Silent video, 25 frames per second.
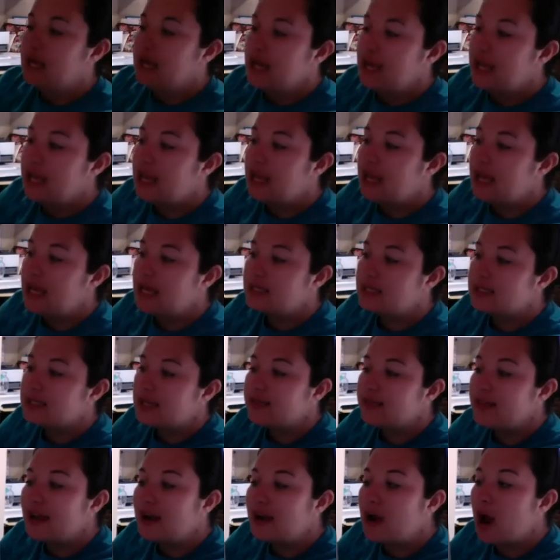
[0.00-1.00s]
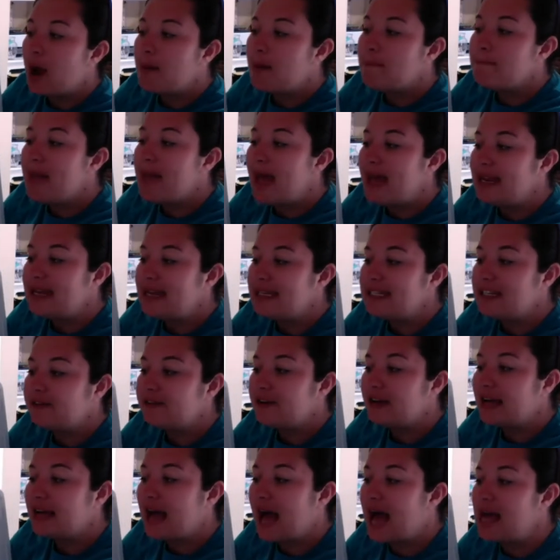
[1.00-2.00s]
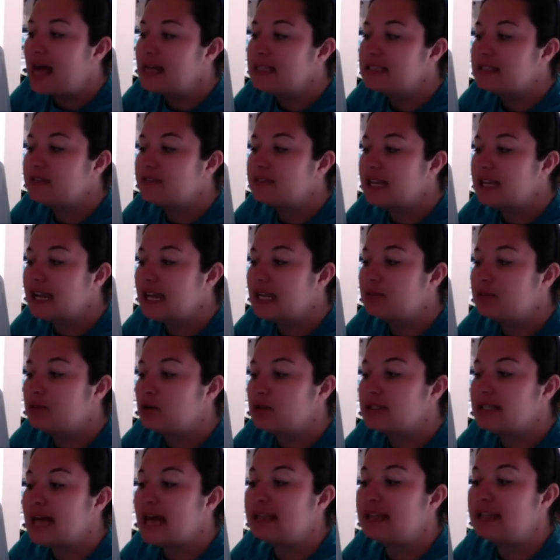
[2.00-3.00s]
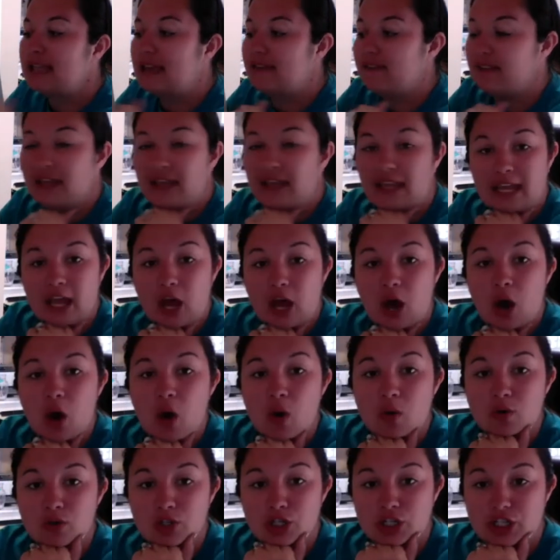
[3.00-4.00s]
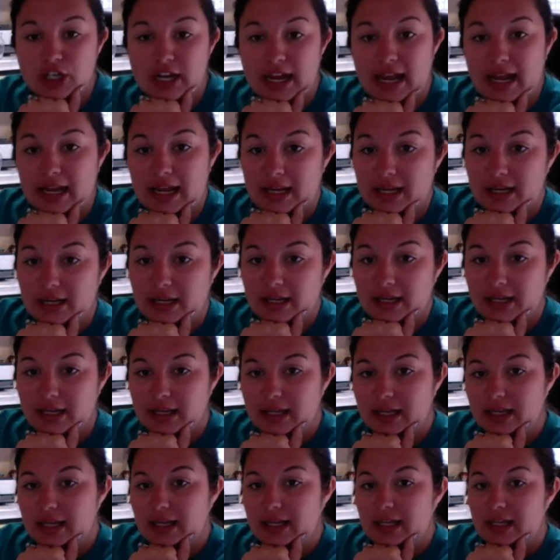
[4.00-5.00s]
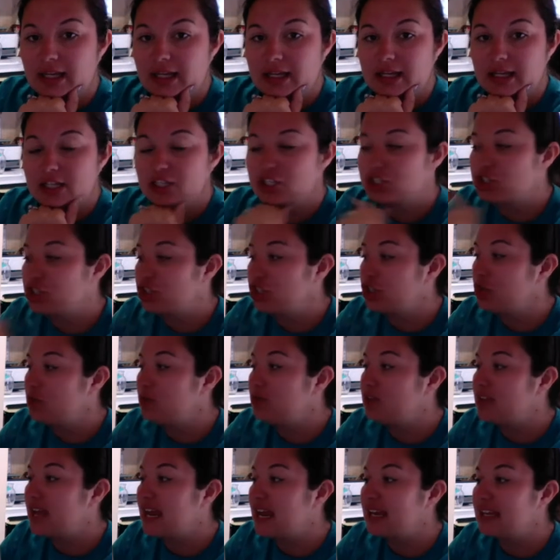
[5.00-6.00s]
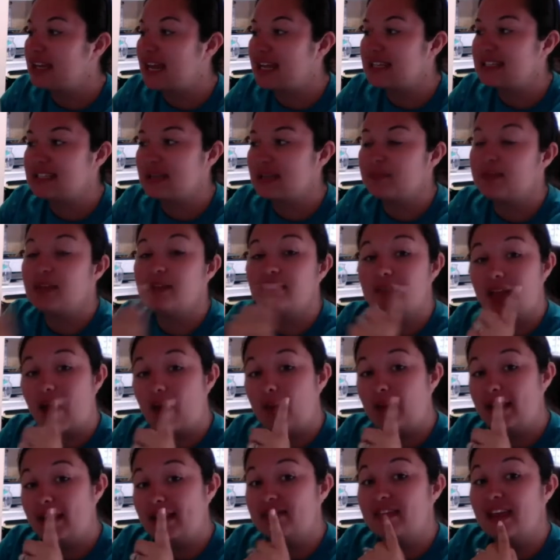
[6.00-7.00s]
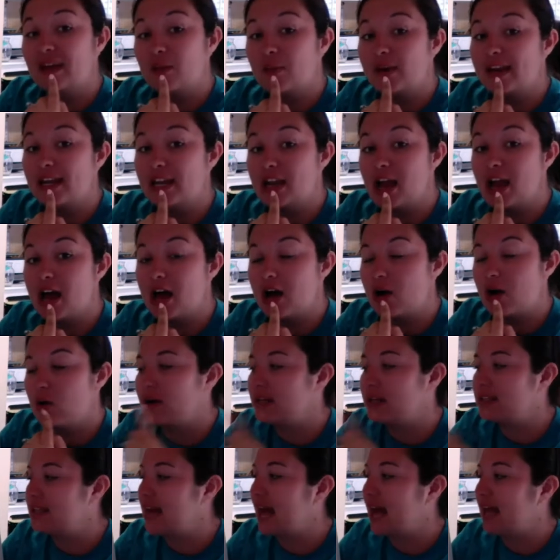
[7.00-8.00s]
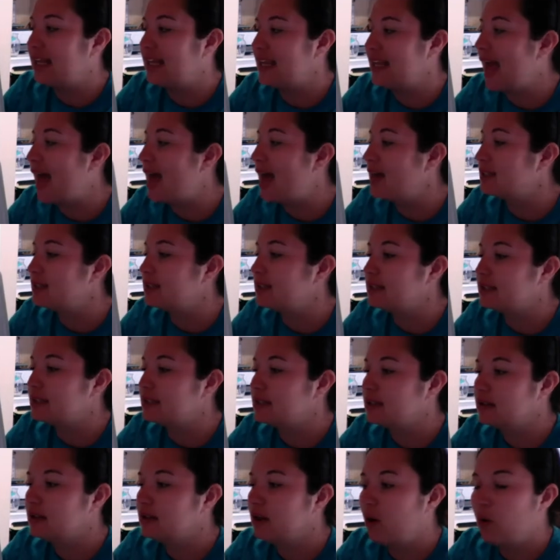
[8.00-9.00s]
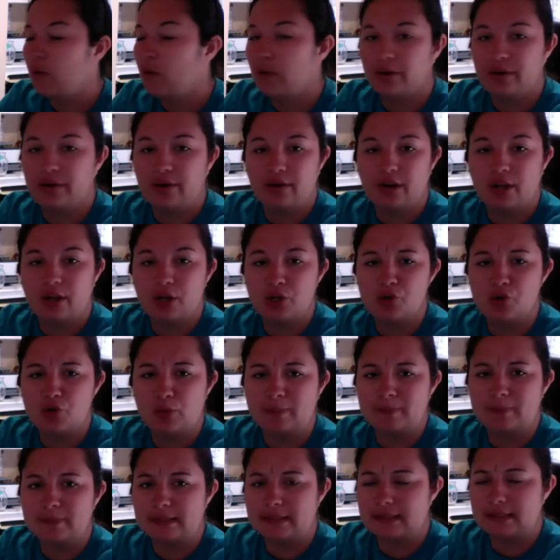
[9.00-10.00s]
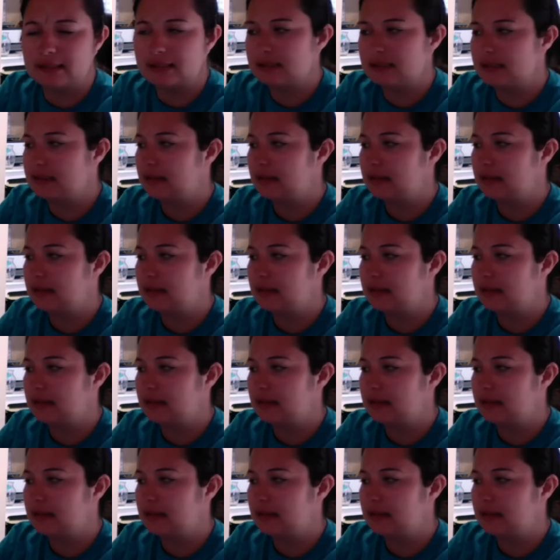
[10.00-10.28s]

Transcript: is there are many different kinds of sea animals that live in the ocean. Do you think that's something that we think we know? Is that yes or an oops?